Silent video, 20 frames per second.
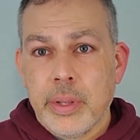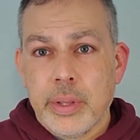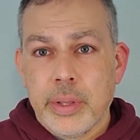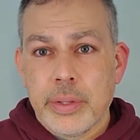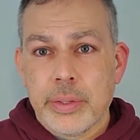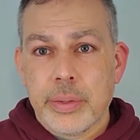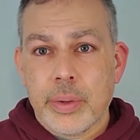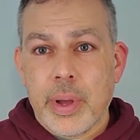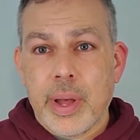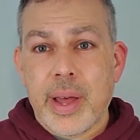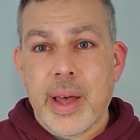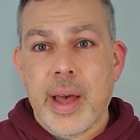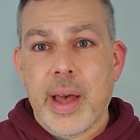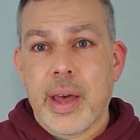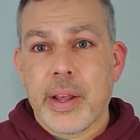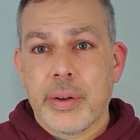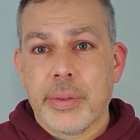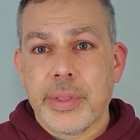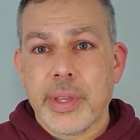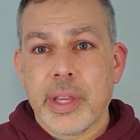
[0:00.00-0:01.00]
So
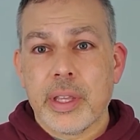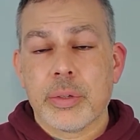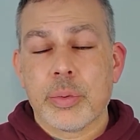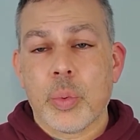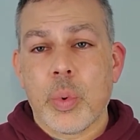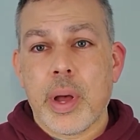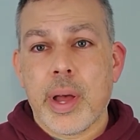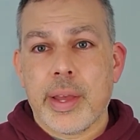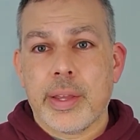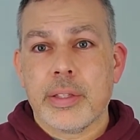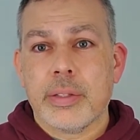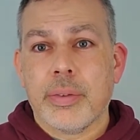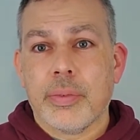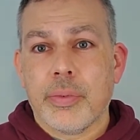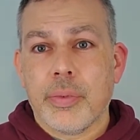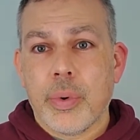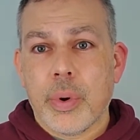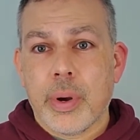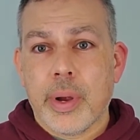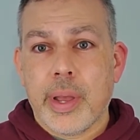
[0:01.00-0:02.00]
I don't think it's wise
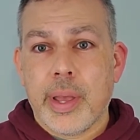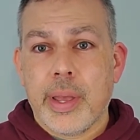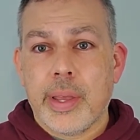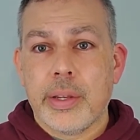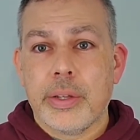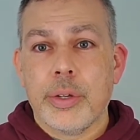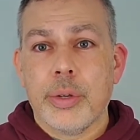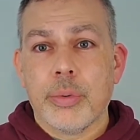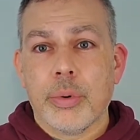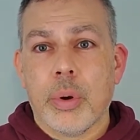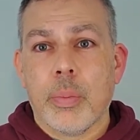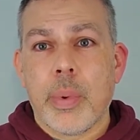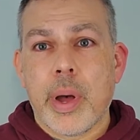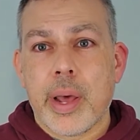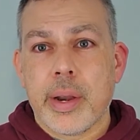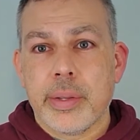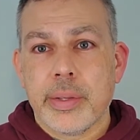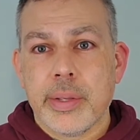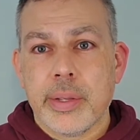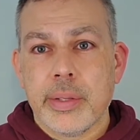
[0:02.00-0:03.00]
for a new
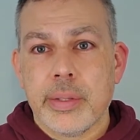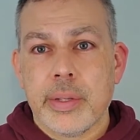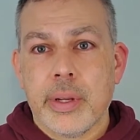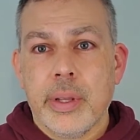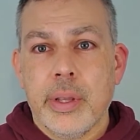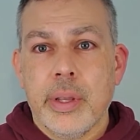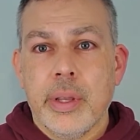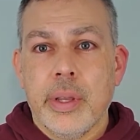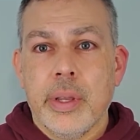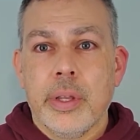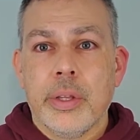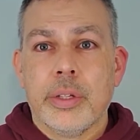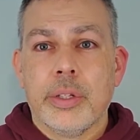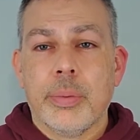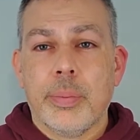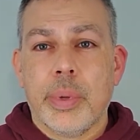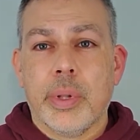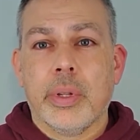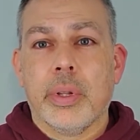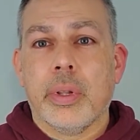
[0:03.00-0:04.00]
roboticist to
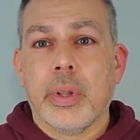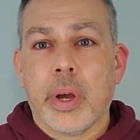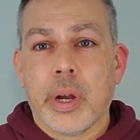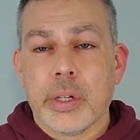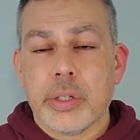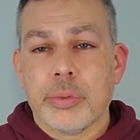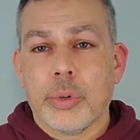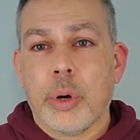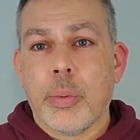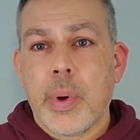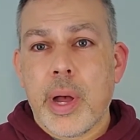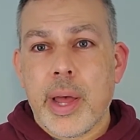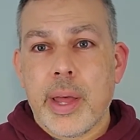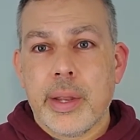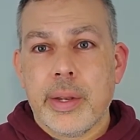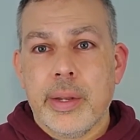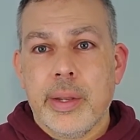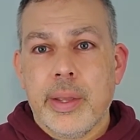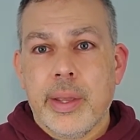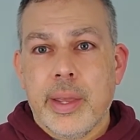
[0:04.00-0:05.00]
build a large
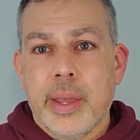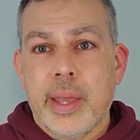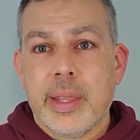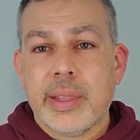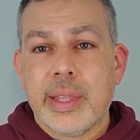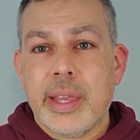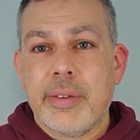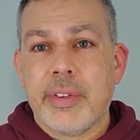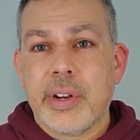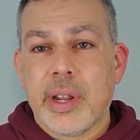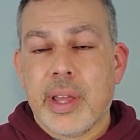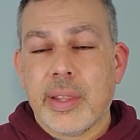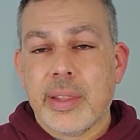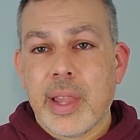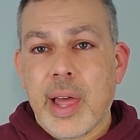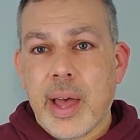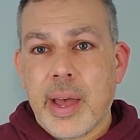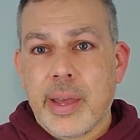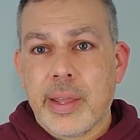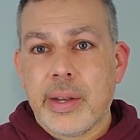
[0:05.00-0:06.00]
robot and leave it
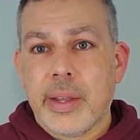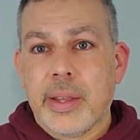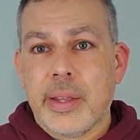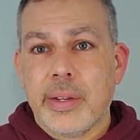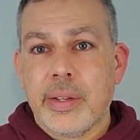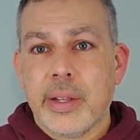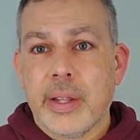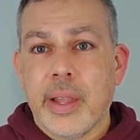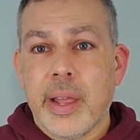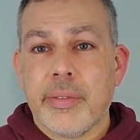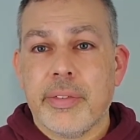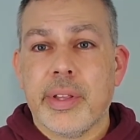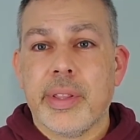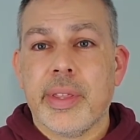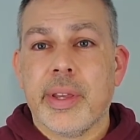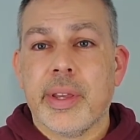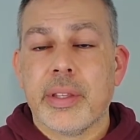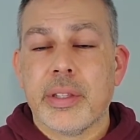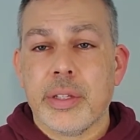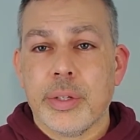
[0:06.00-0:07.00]
online until
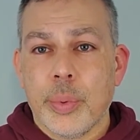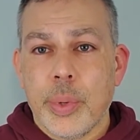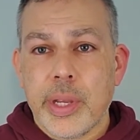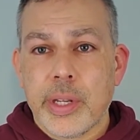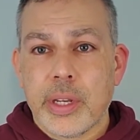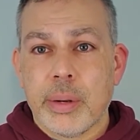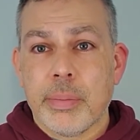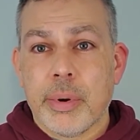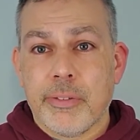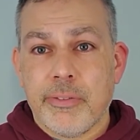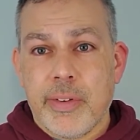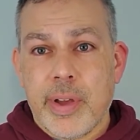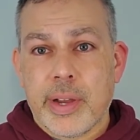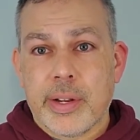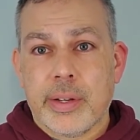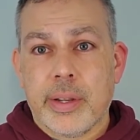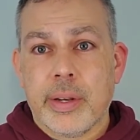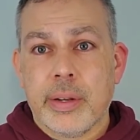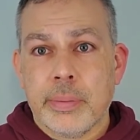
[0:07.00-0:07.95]
everything is tweaked and perfected.